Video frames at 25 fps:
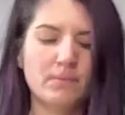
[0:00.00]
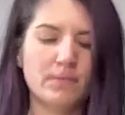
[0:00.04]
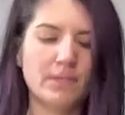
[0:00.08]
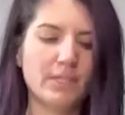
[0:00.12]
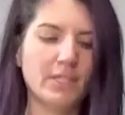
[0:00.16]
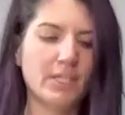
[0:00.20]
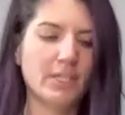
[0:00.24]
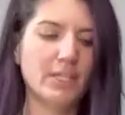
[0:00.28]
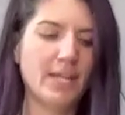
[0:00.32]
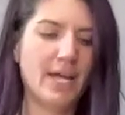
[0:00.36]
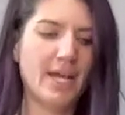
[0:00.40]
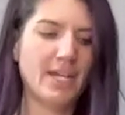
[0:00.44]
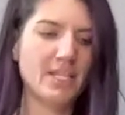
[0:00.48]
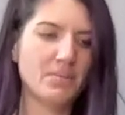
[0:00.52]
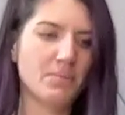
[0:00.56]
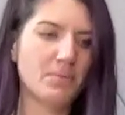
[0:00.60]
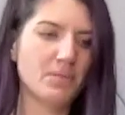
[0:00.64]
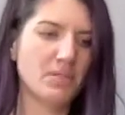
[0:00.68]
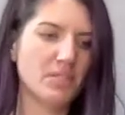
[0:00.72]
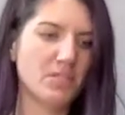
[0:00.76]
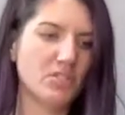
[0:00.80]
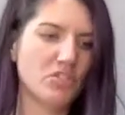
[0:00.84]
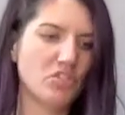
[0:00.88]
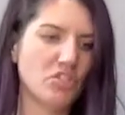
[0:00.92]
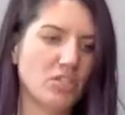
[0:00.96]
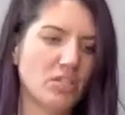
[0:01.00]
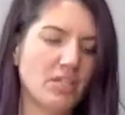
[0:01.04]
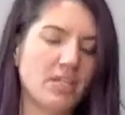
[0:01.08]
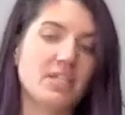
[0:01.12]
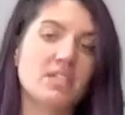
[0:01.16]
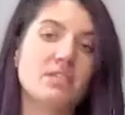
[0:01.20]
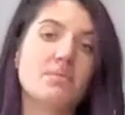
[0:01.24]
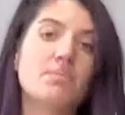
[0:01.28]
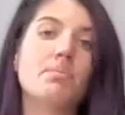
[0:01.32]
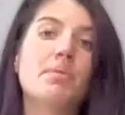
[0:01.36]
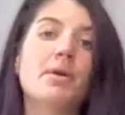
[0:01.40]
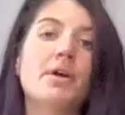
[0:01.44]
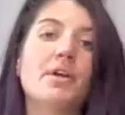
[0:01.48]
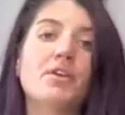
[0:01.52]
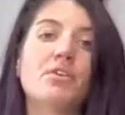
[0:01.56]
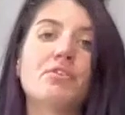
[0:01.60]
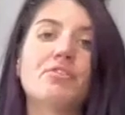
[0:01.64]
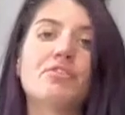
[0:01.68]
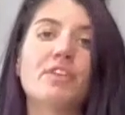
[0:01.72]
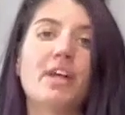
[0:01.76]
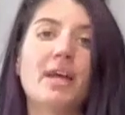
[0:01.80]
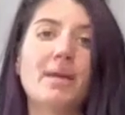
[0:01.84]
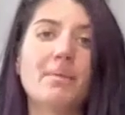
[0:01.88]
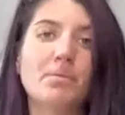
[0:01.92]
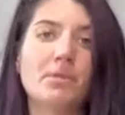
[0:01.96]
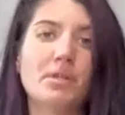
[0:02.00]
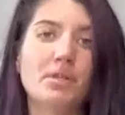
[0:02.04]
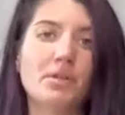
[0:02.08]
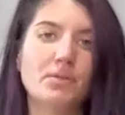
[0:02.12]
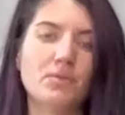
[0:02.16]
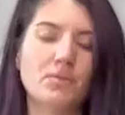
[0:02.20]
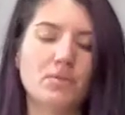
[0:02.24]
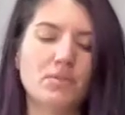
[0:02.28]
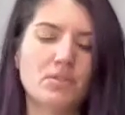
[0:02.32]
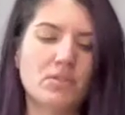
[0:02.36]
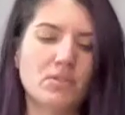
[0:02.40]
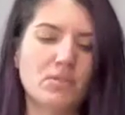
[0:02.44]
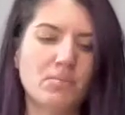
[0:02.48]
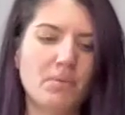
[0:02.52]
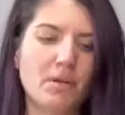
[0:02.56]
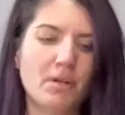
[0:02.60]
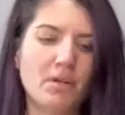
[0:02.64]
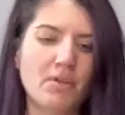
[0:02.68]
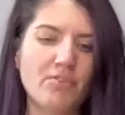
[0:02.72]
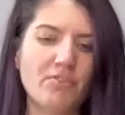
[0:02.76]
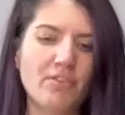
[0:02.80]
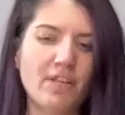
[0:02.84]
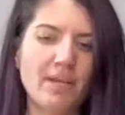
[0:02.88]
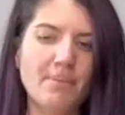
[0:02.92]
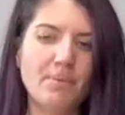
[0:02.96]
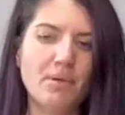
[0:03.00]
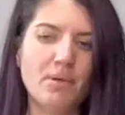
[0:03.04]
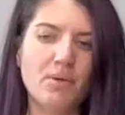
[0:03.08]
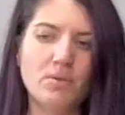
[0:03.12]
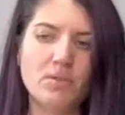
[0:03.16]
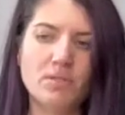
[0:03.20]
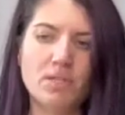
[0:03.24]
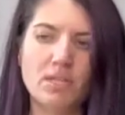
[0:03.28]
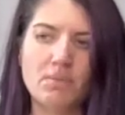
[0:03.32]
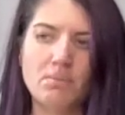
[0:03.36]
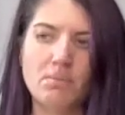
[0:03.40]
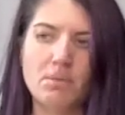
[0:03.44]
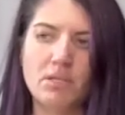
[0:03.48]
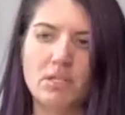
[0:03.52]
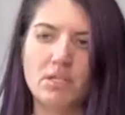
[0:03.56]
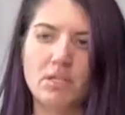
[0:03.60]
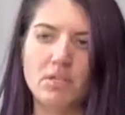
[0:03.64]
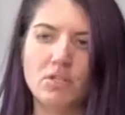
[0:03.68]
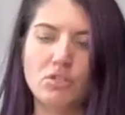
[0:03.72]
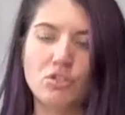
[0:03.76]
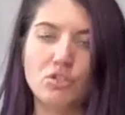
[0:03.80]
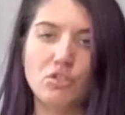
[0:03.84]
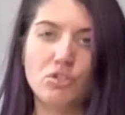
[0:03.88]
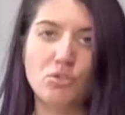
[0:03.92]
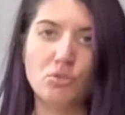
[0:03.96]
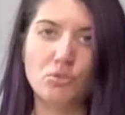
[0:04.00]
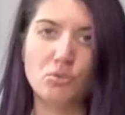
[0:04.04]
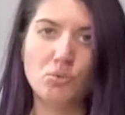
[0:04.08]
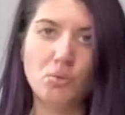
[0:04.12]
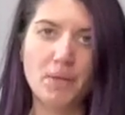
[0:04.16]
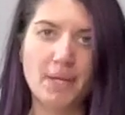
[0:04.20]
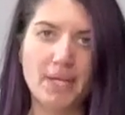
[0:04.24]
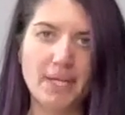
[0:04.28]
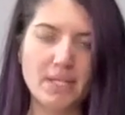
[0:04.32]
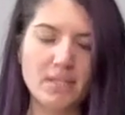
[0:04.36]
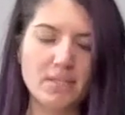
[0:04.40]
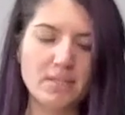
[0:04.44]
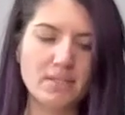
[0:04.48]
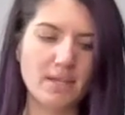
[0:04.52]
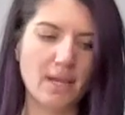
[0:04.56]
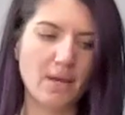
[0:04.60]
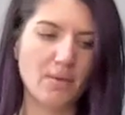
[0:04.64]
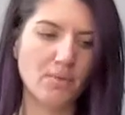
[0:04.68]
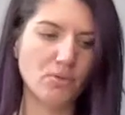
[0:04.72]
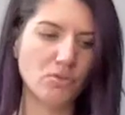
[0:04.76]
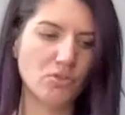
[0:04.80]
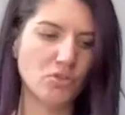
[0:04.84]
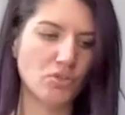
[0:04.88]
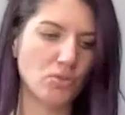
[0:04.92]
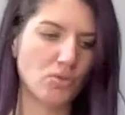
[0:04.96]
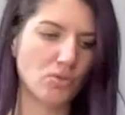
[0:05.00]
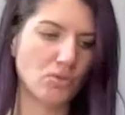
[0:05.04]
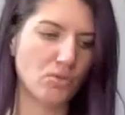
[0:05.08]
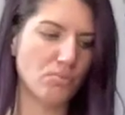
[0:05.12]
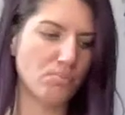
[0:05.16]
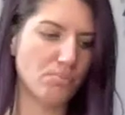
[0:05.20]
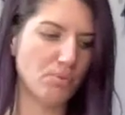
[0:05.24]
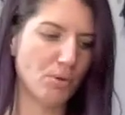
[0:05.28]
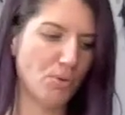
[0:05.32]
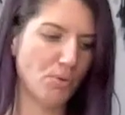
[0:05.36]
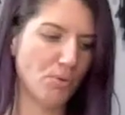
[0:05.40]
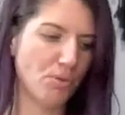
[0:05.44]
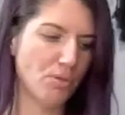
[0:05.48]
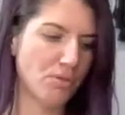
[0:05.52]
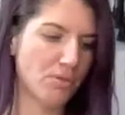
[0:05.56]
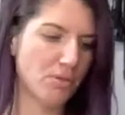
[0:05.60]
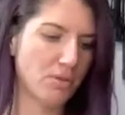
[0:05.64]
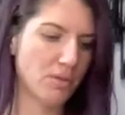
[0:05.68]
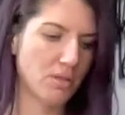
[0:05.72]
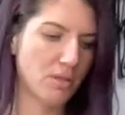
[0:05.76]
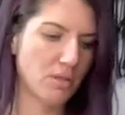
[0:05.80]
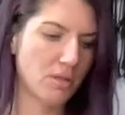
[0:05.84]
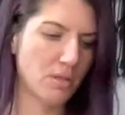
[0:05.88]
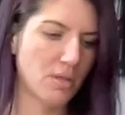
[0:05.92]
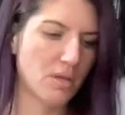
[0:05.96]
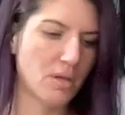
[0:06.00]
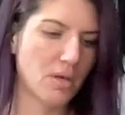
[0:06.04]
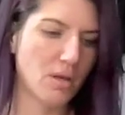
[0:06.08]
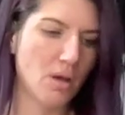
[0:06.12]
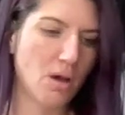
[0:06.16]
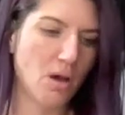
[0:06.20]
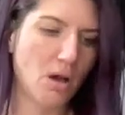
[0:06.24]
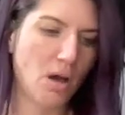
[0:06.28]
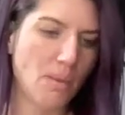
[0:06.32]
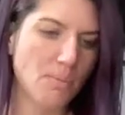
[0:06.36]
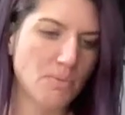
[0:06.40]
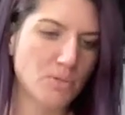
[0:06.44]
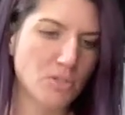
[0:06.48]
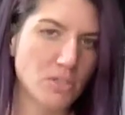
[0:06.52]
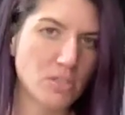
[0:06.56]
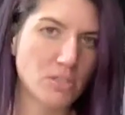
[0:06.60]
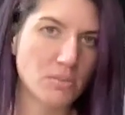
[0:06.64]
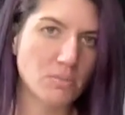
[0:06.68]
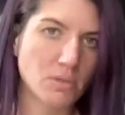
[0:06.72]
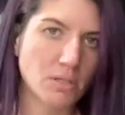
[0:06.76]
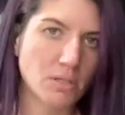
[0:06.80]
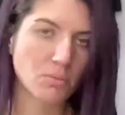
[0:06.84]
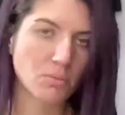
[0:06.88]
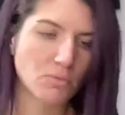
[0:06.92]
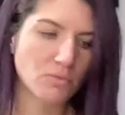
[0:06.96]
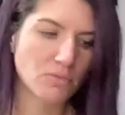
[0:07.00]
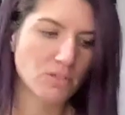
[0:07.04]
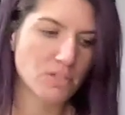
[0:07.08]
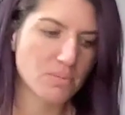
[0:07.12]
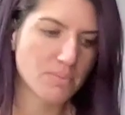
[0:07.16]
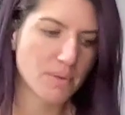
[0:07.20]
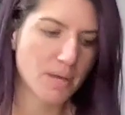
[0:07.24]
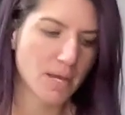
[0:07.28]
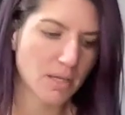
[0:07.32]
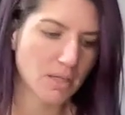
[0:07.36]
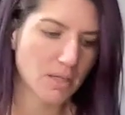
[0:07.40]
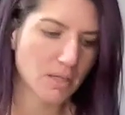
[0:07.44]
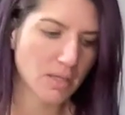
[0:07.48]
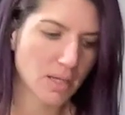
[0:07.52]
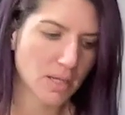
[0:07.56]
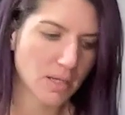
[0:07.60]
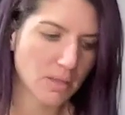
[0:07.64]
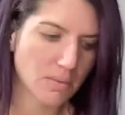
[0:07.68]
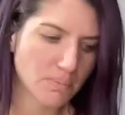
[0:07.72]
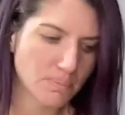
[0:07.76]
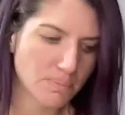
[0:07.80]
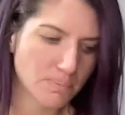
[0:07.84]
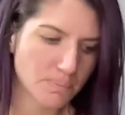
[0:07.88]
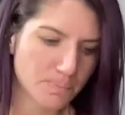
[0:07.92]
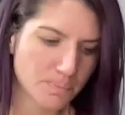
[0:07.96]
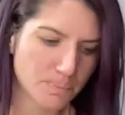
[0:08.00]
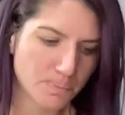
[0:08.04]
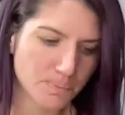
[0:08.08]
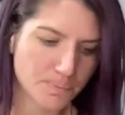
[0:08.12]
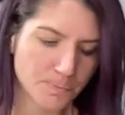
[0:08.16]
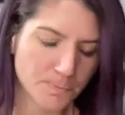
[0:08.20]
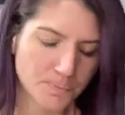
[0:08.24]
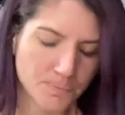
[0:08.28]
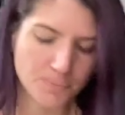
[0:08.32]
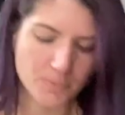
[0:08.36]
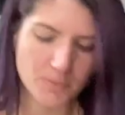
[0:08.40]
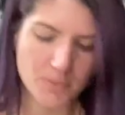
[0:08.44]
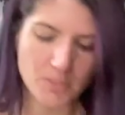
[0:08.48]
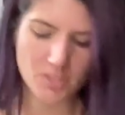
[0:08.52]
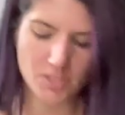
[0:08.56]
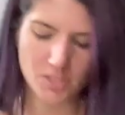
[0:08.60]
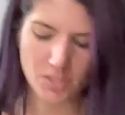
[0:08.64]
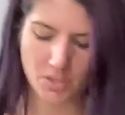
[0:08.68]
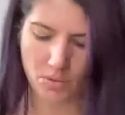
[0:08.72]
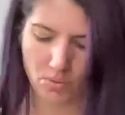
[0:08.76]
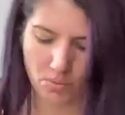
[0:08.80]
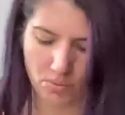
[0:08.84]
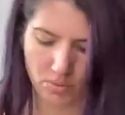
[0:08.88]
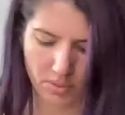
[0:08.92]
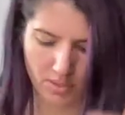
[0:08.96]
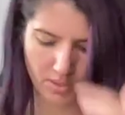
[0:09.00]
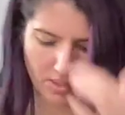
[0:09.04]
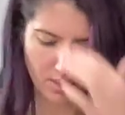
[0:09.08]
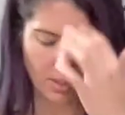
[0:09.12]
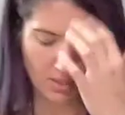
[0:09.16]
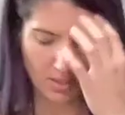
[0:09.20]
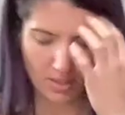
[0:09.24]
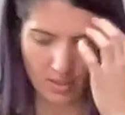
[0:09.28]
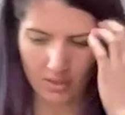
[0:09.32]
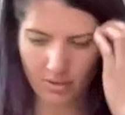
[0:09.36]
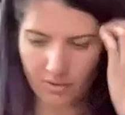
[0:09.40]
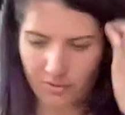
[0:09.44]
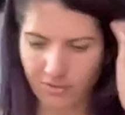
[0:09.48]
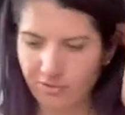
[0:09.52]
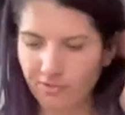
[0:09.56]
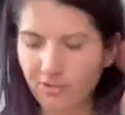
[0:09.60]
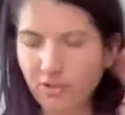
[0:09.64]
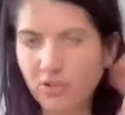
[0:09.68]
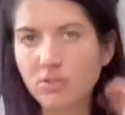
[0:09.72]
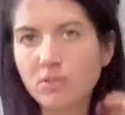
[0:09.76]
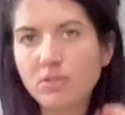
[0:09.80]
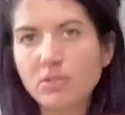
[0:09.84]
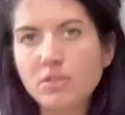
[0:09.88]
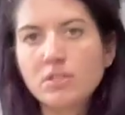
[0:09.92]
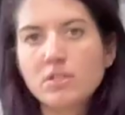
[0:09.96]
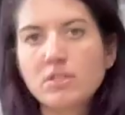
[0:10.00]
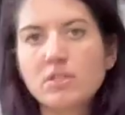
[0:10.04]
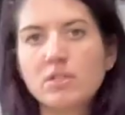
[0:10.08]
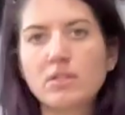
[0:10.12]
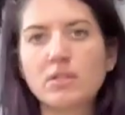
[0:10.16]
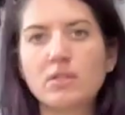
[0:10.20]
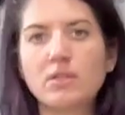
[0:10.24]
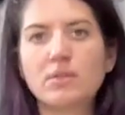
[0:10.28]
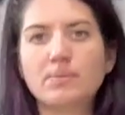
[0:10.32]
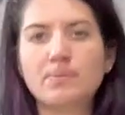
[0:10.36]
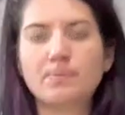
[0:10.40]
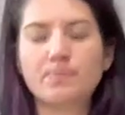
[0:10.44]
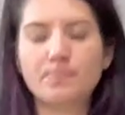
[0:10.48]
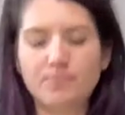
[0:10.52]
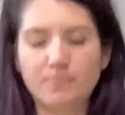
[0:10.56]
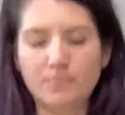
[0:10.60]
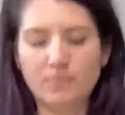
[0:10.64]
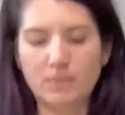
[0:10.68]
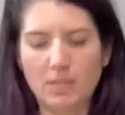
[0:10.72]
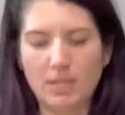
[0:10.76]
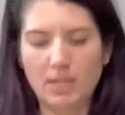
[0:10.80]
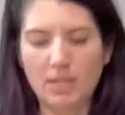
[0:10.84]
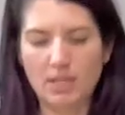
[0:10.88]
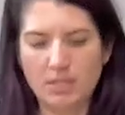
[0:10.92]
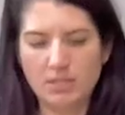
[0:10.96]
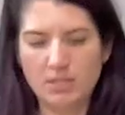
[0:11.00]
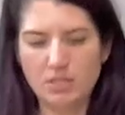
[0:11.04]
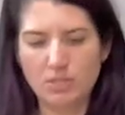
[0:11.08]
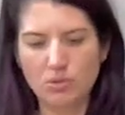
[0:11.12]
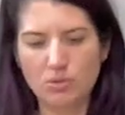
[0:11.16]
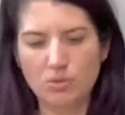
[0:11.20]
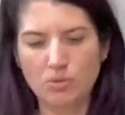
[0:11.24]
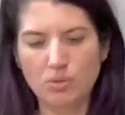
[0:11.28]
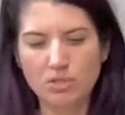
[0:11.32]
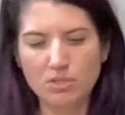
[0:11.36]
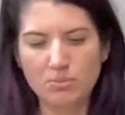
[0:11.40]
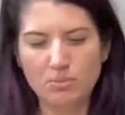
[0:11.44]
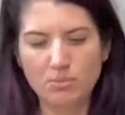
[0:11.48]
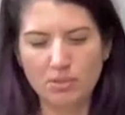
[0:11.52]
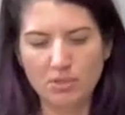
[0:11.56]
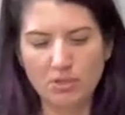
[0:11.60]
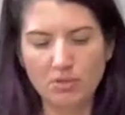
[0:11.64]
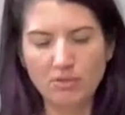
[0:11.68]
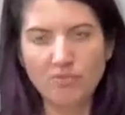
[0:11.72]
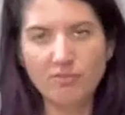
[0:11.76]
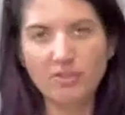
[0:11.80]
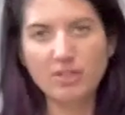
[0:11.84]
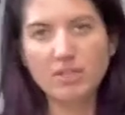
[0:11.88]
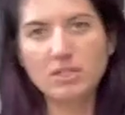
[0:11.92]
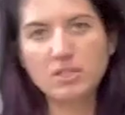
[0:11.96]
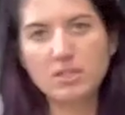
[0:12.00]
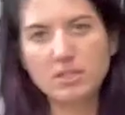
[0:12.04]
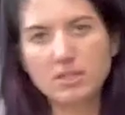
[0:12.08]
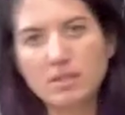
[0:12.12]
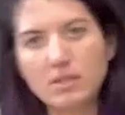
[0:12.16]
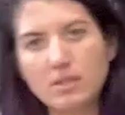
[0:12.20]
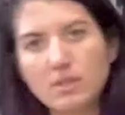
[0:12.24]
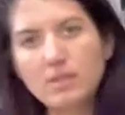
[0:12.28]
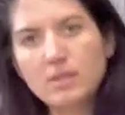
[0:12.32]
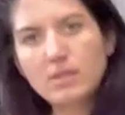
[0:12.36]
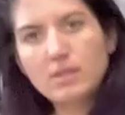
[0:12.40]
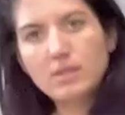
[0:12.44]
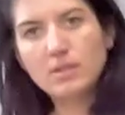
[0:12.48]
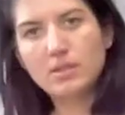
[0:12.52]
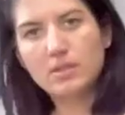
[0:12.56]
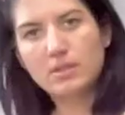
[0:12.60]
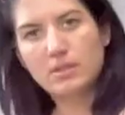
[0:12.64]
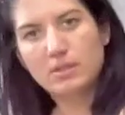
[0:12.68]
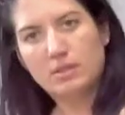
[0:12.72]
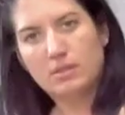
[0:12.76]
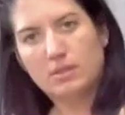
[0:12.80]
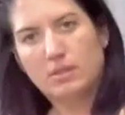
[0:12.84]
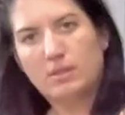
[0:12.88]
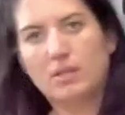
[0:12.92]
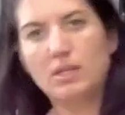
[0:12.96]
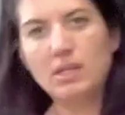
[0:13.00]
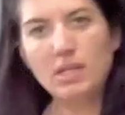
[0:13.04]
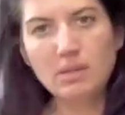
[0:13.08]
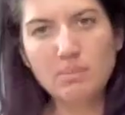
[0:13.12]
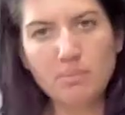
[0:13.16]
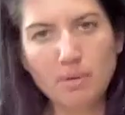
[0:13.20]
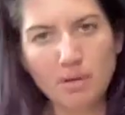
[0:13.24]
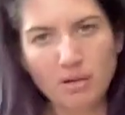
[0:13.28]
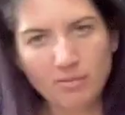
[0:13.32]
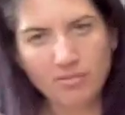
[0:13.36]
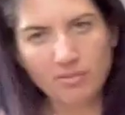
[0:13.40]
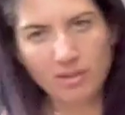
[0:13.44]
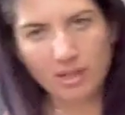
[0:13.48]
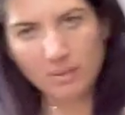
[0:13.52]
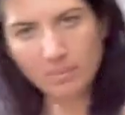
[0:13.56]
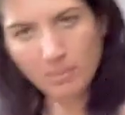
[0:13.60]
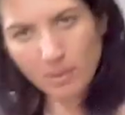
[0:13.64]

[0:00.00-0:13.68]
And the last position is butterfly pose. So butterfly pose can be done two ways. I will show you both options. move this back again. So the first is you're going to put your feet in butterfly